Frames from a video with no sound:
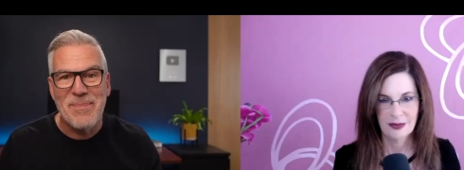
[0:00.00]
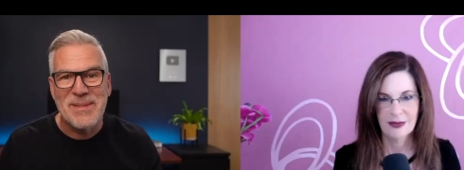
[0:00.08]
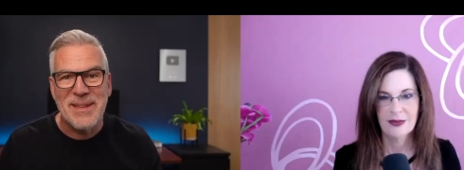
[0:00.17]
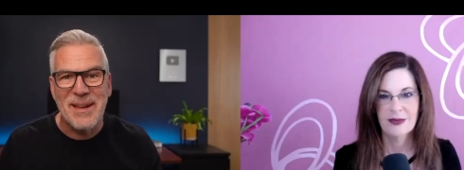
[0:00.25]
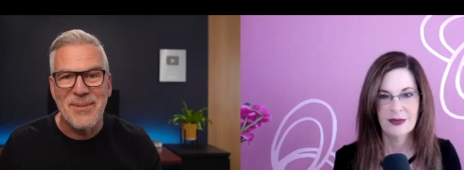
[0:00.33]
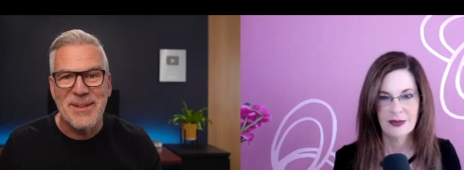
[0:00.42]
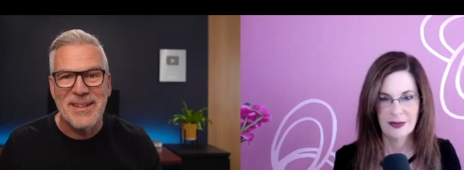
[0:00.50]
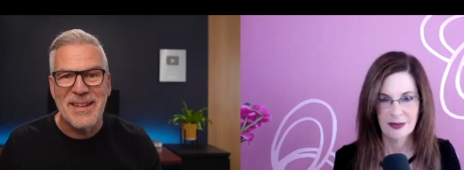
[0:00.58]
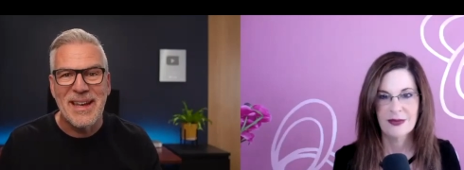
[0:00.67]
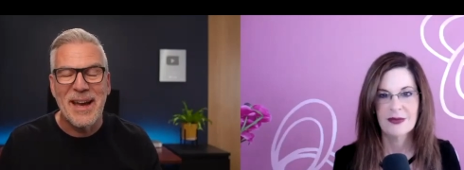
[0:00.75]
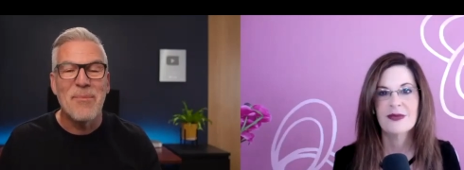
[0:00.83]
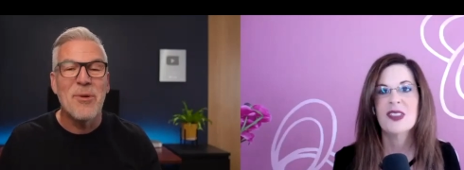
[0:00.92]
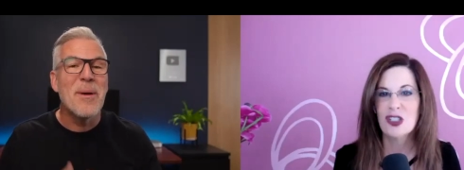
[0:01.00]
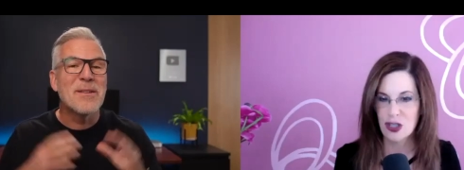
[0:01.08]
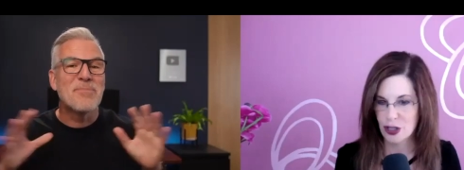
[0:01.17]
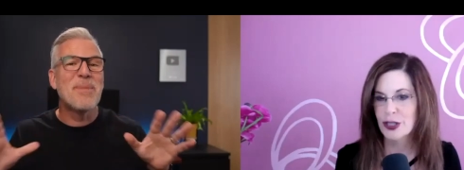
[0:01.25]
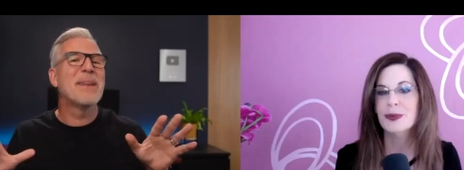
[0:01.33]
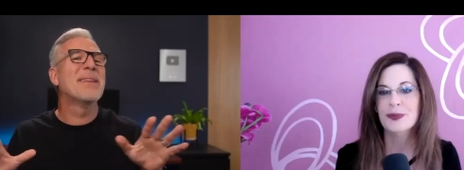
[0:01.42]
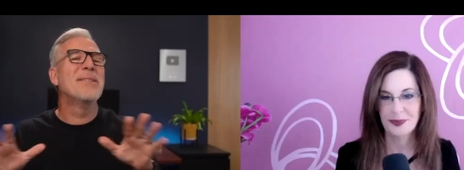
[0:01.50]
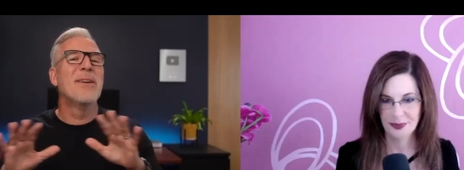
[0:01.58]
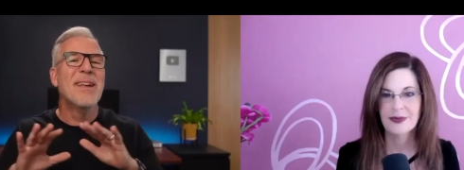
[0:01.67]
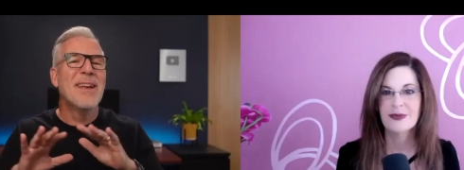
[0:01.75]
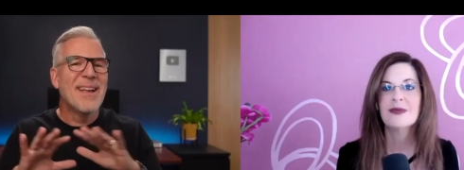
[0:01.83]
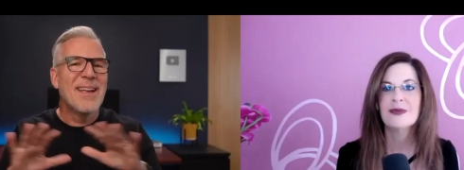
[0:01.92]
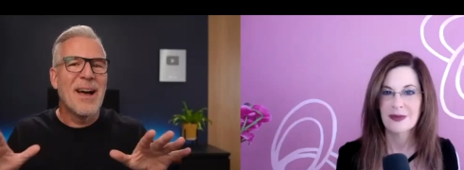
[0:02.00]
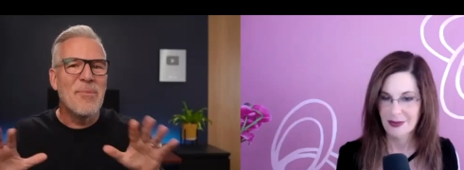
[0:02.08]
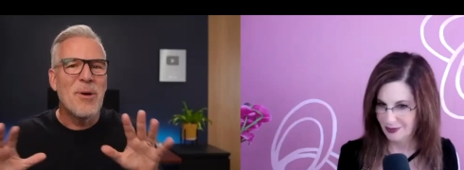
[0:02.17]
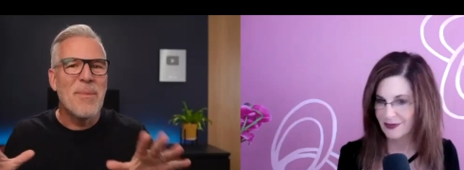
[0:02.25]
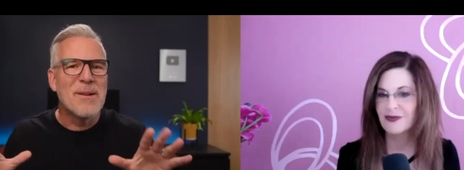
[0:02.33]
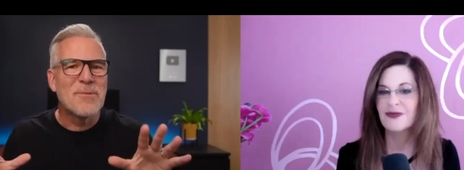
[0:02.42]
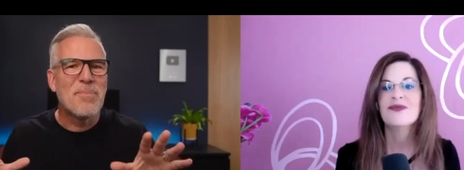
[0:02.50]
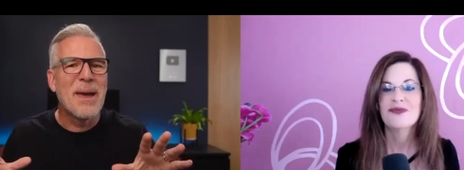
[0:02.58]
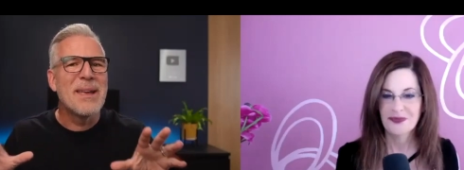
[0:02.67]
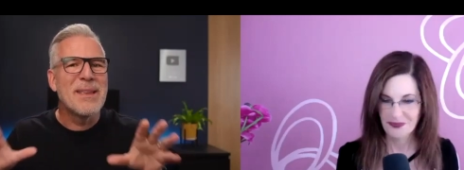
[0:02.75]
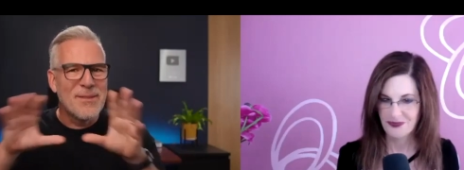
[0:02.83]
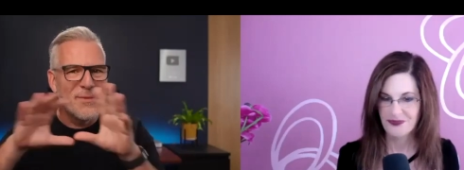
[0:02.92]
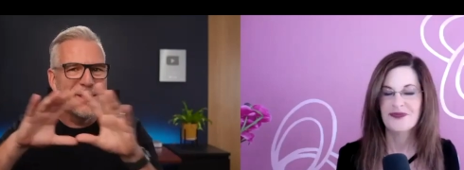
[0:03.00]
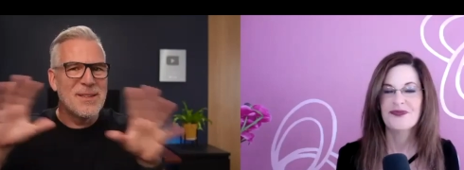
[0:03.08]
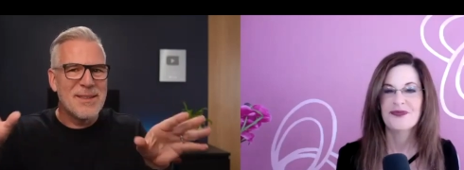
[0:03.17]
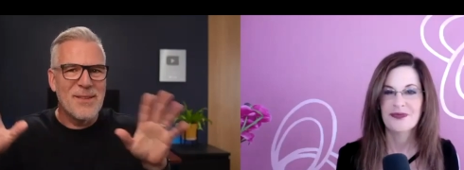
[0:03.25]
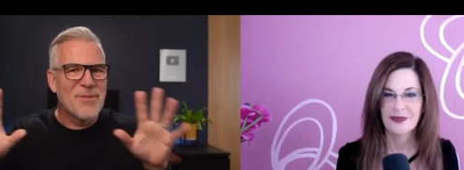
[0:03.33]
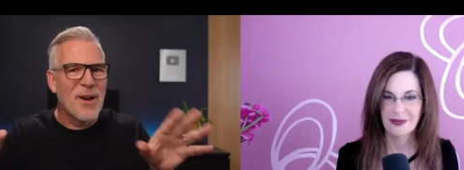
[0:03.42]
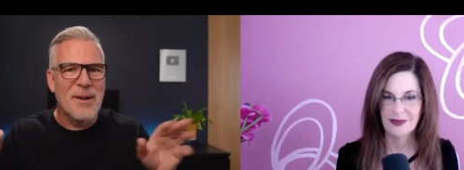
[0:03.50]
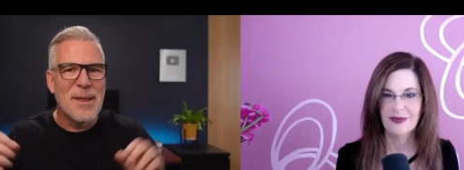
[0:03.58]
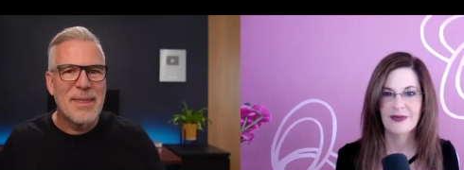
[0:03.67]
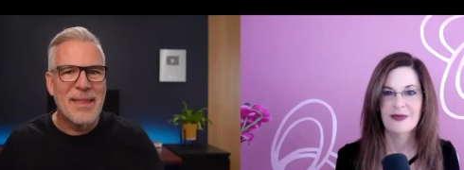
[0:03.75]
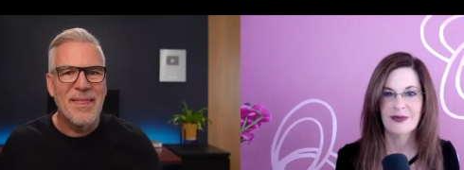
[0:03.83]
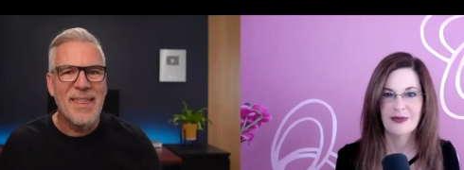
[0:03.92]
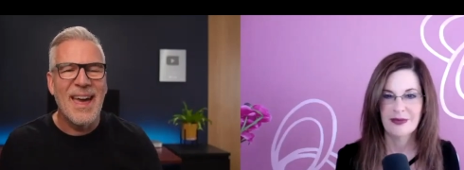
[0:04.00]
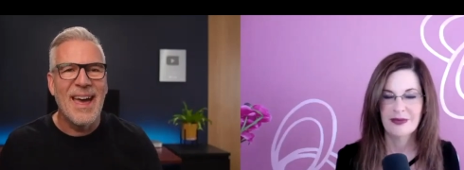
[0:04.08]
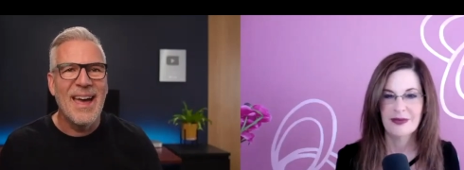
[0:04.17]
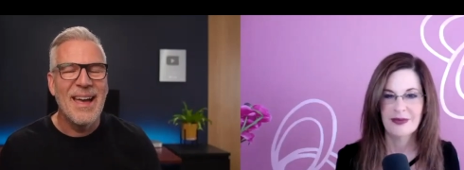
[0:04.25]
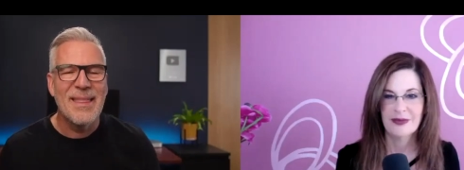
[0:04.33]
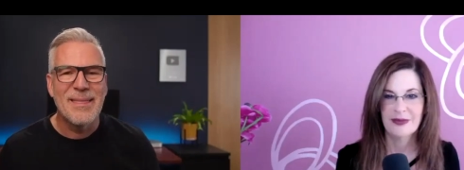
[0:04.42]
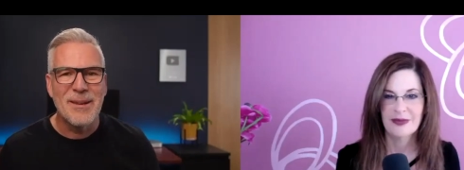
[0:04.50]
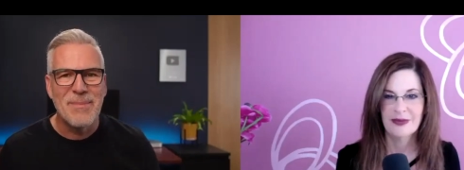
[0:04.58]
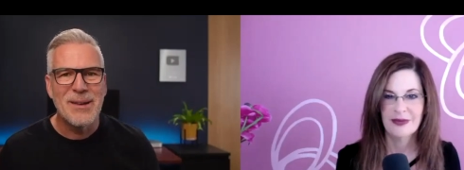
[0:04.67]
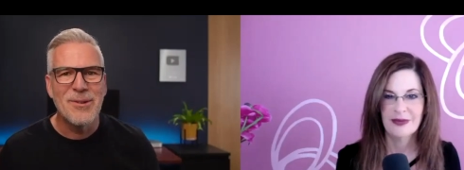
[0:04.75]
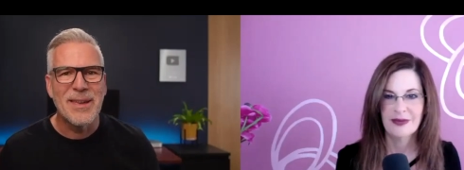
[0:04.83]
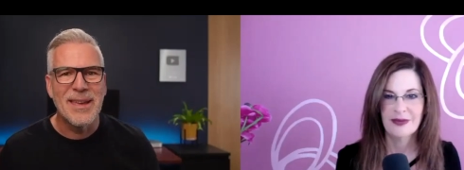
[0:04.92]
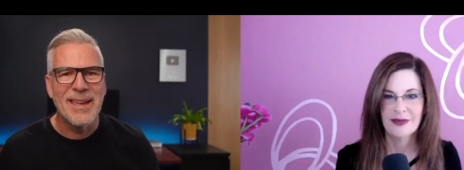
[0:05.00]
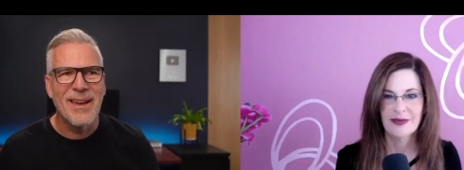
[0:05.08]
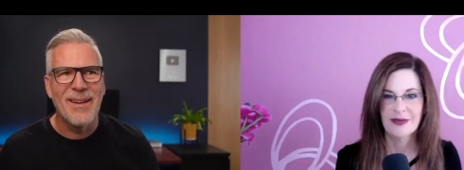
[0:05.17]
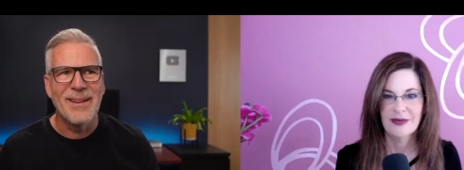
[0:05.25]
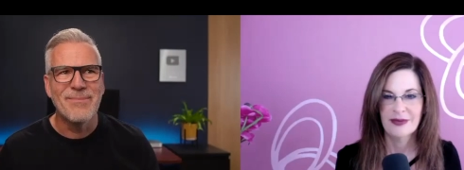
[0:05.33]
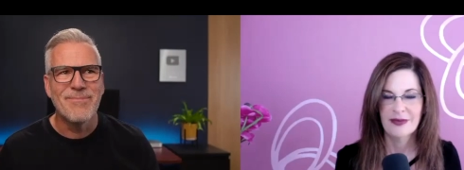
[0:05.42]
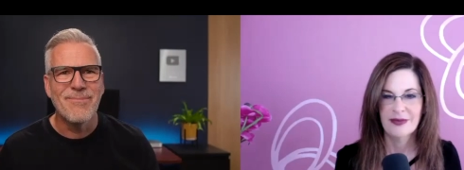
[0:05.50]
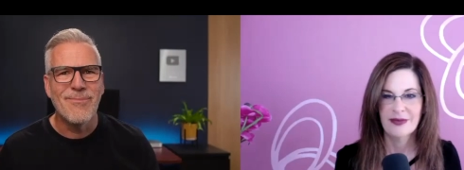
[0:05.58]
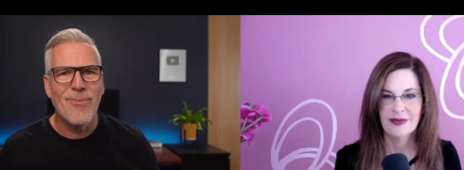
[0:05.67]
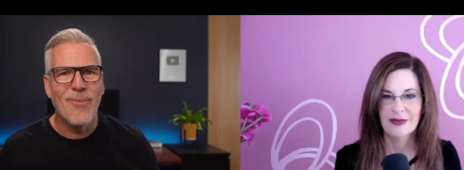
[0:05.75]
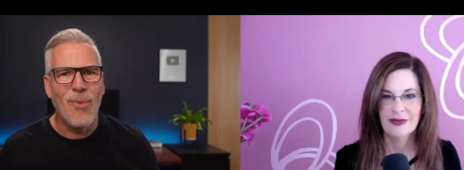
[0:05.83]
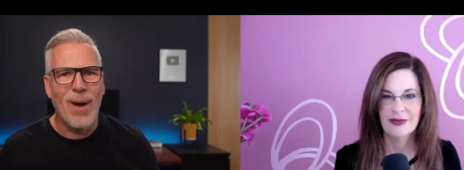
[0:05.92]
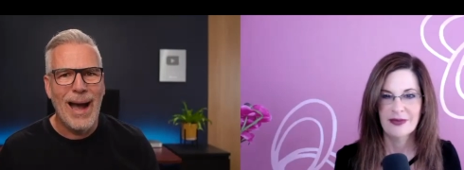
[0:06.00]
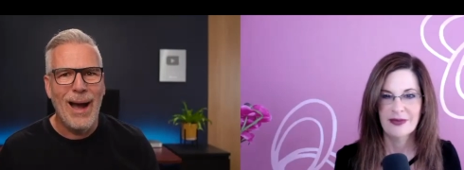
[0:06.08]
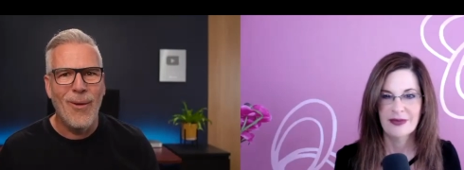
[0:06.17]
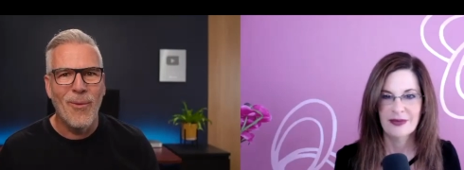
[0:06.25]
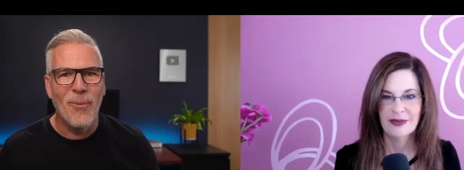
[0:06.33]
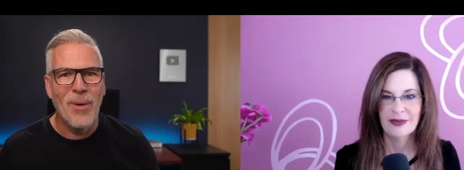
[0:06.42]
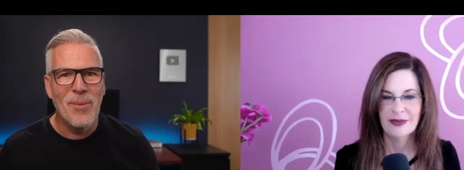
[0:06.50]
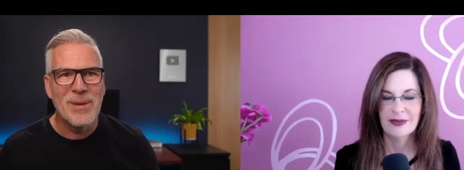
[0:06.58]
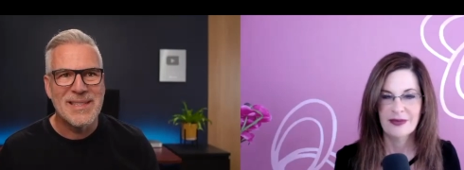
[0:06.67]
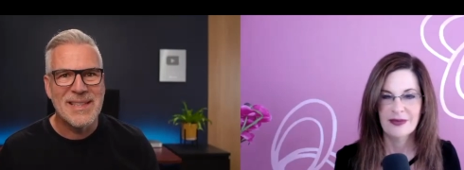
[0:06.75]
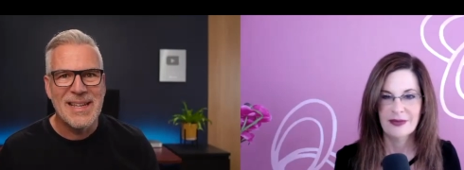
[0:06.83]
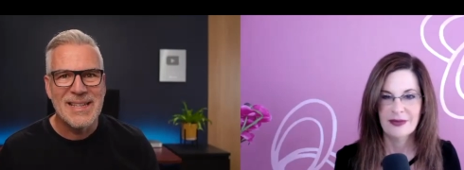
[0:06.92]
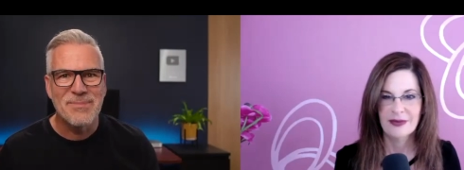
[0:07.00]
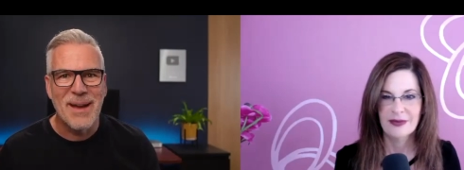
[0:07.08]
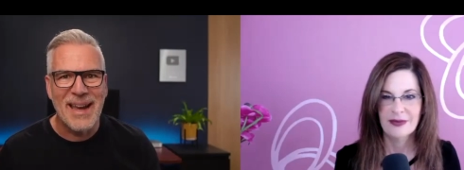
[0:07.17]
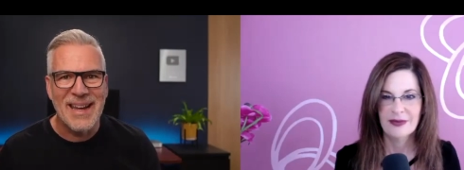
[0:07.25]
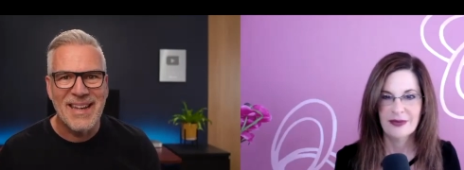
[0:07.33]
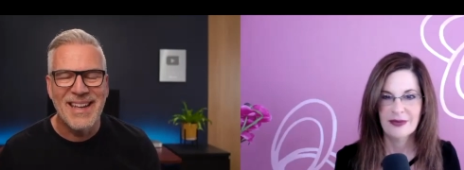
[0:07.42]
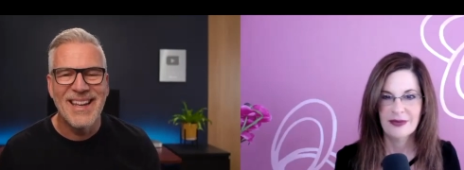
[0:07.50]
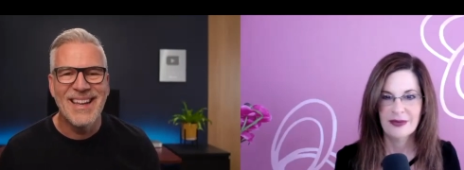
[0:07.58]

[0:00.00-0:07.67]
Speaker 1: a website, wouldn't it? I'm That's almost true. better. I'm almost better. You've you've got nothing there than me looking, going, "Wow, when was this made?"